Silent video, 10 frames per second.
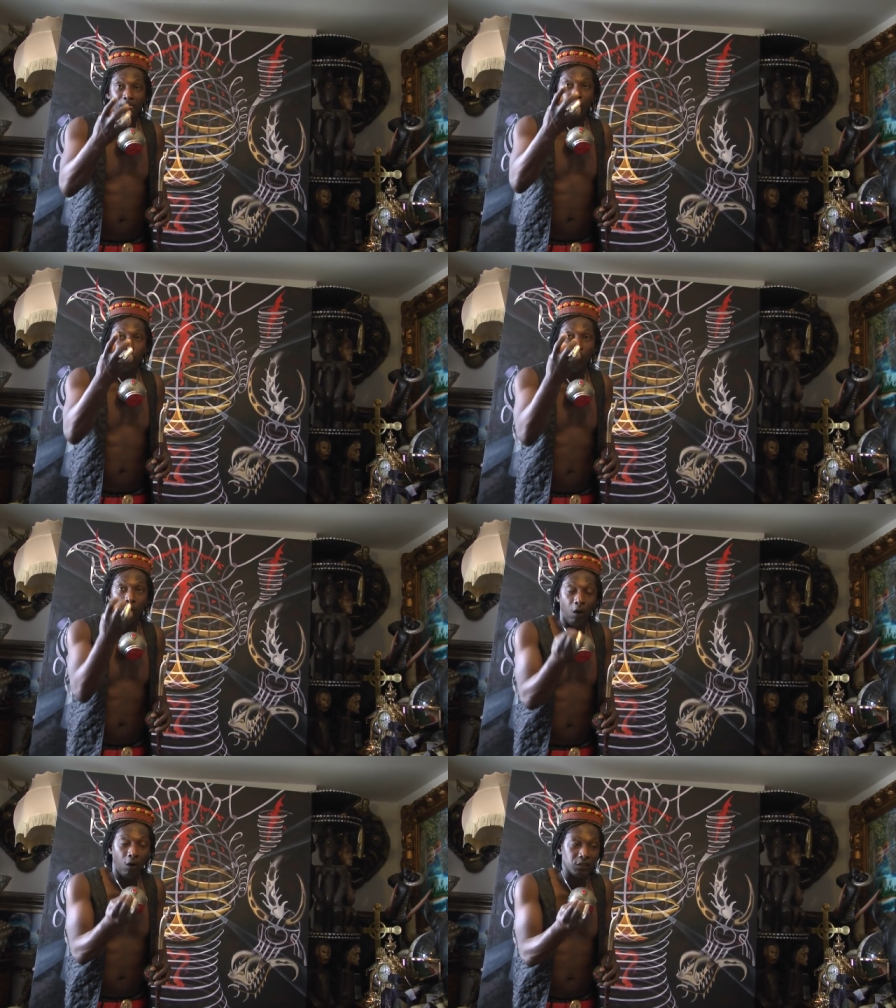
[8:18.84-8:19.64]

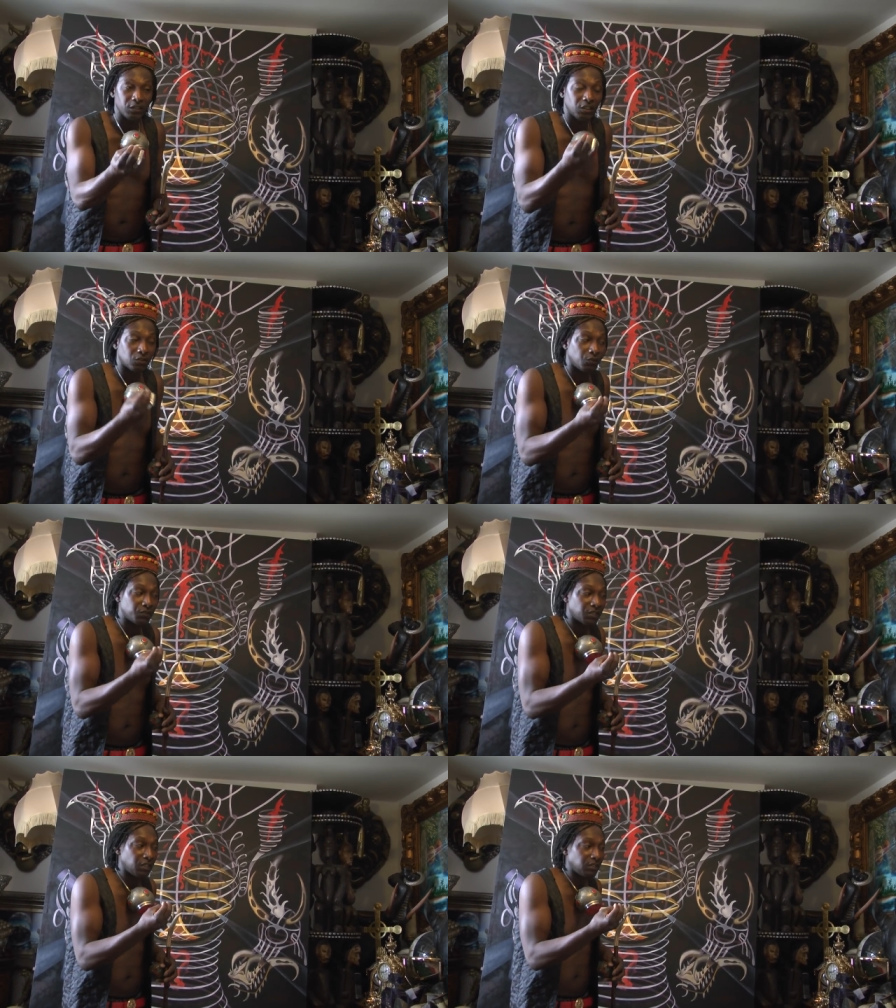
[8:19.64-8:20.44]
world, it
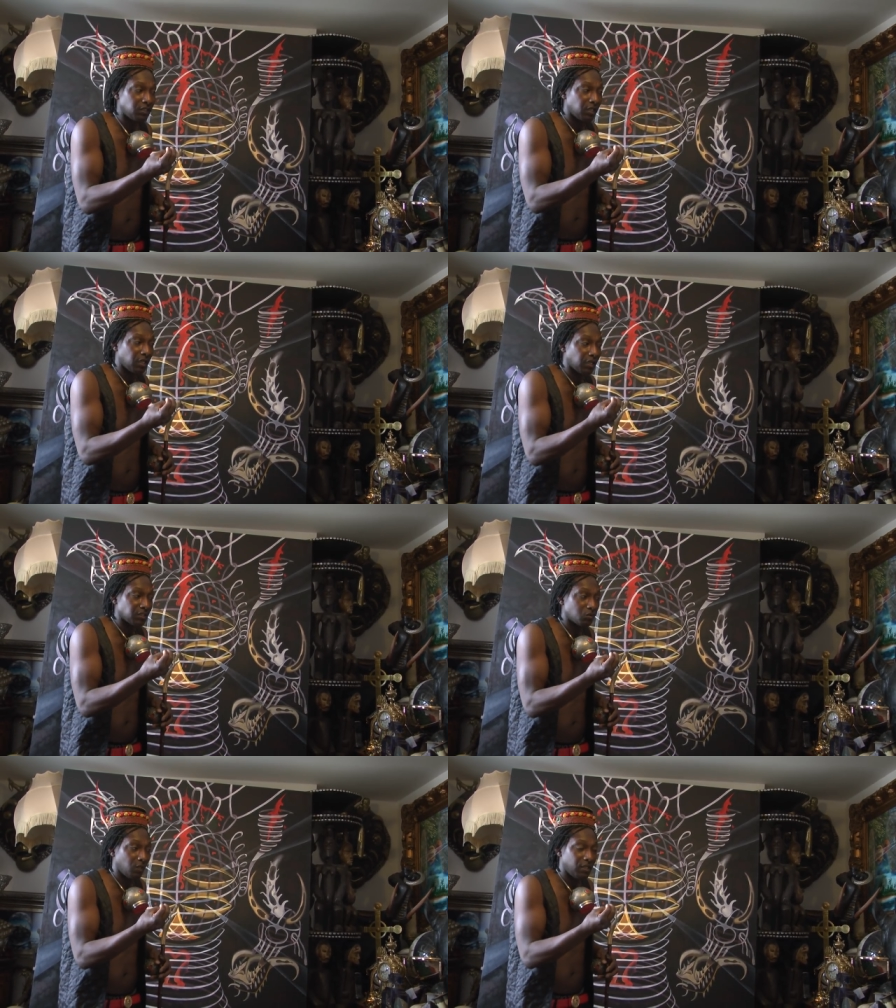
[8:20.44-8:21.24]
concerns
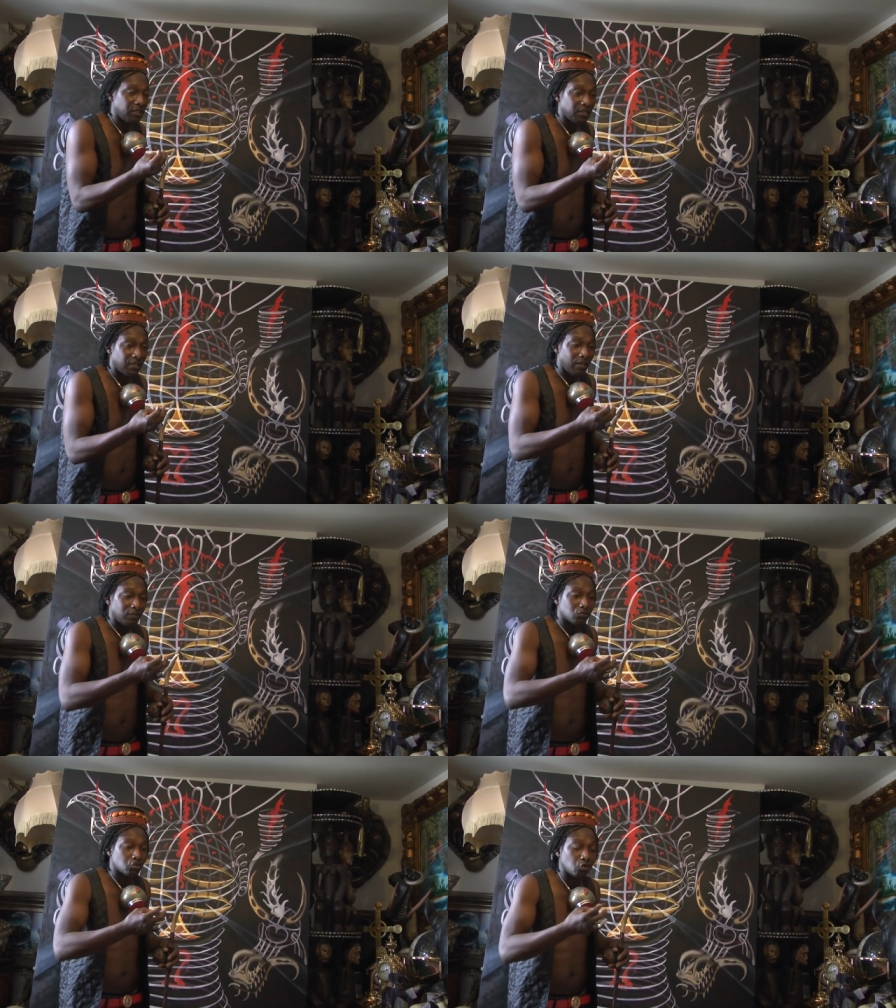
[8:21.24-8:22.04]
as well
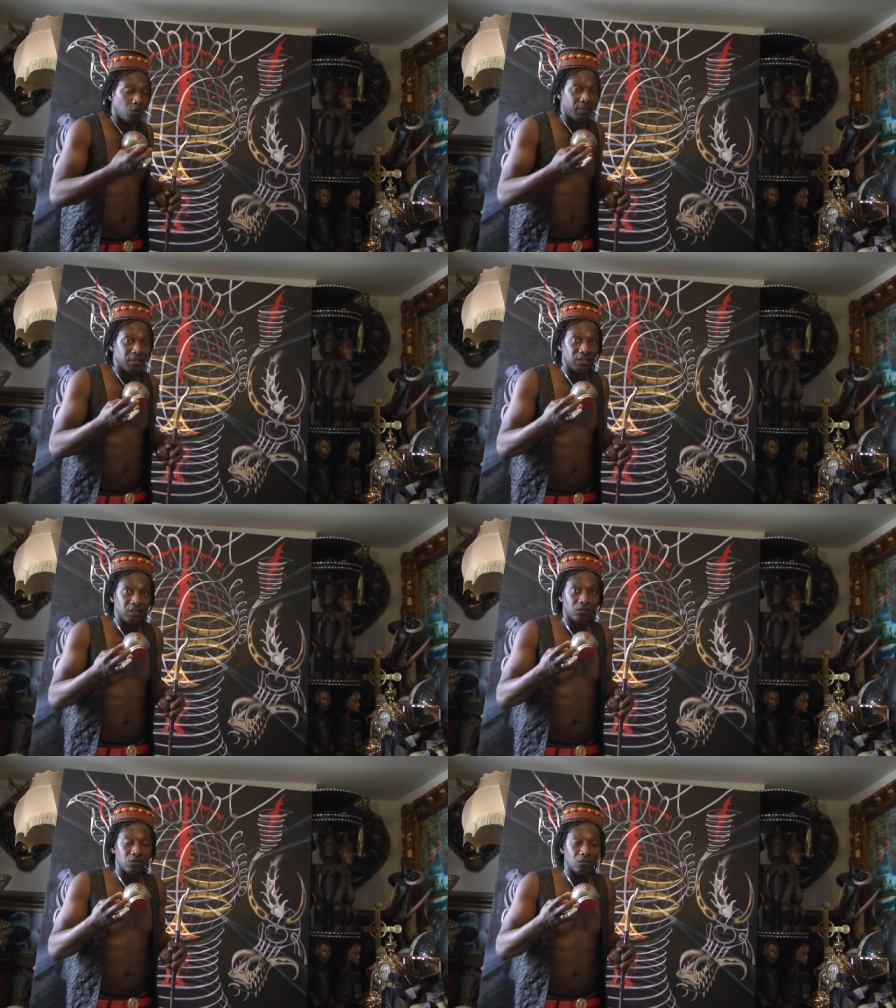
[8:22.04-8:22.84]
so
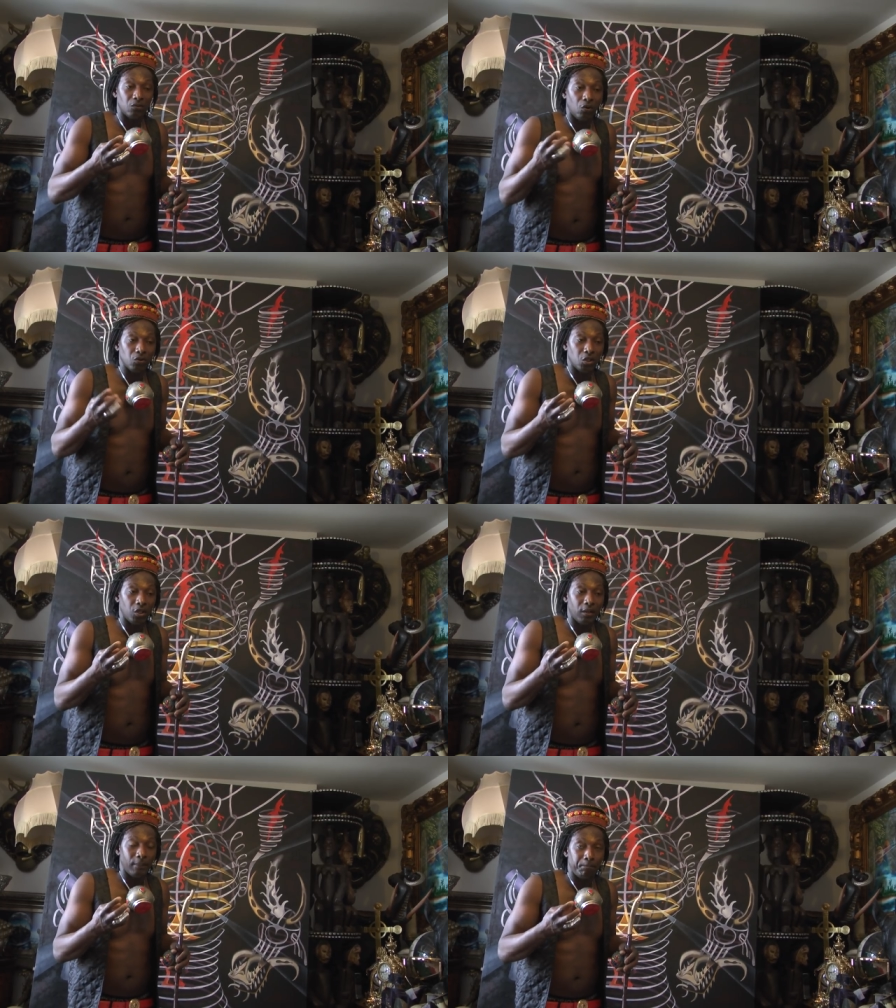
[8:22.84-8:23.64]
many
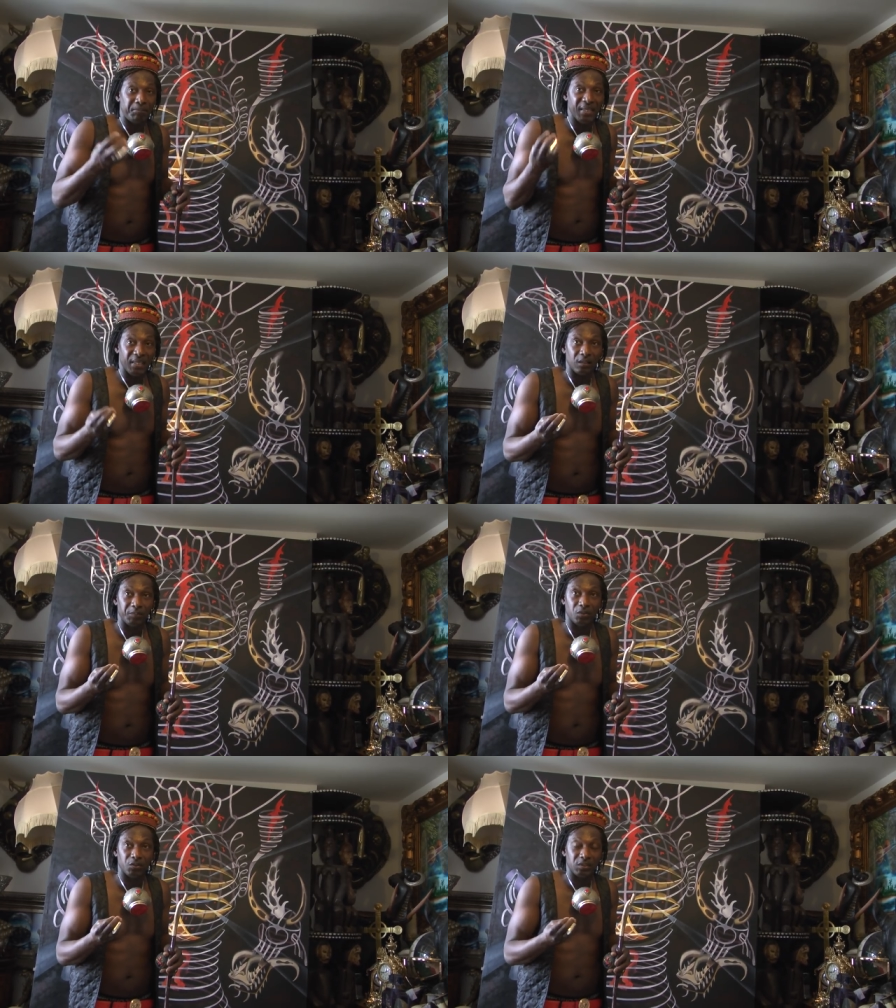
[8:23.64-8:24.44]
other beings,
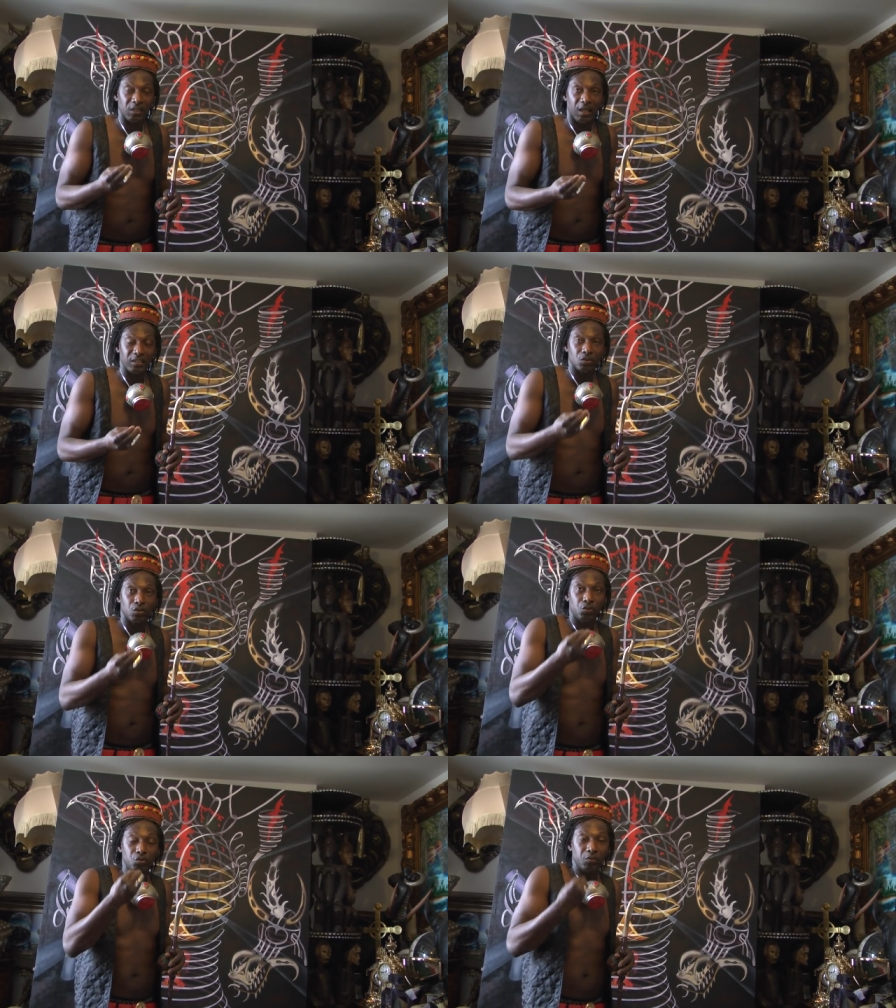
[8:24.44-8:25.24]
because as
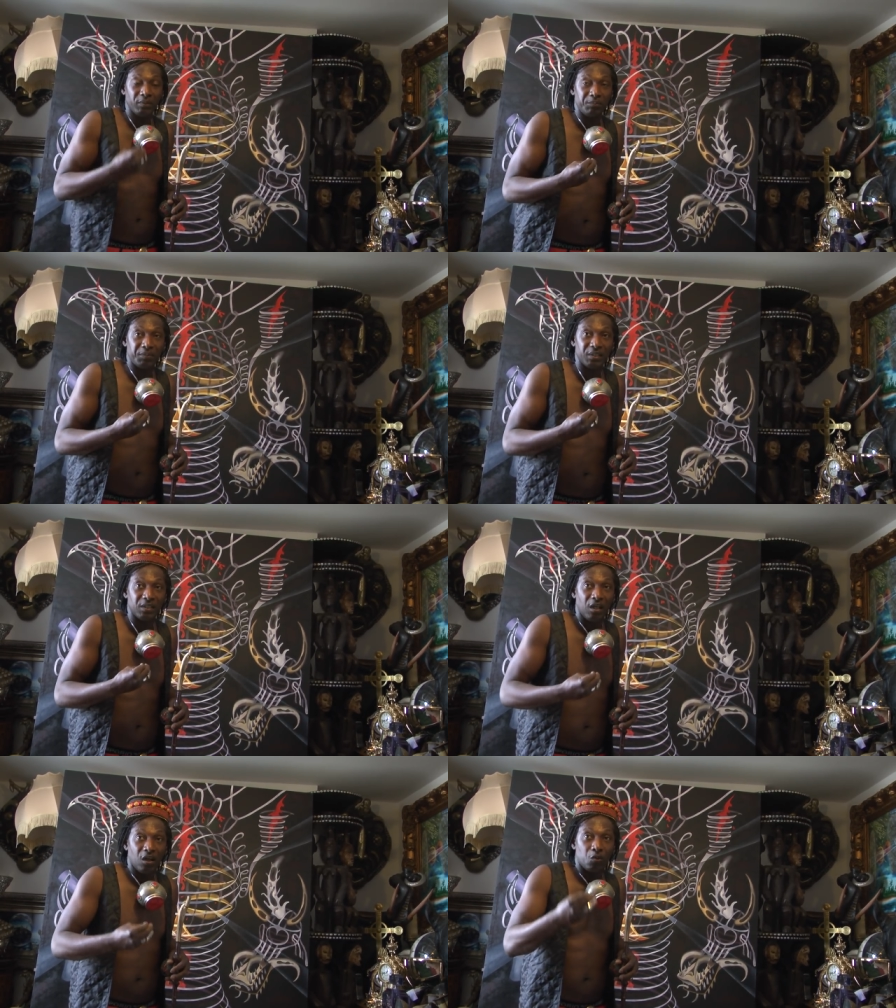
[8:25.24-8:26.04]
a human being,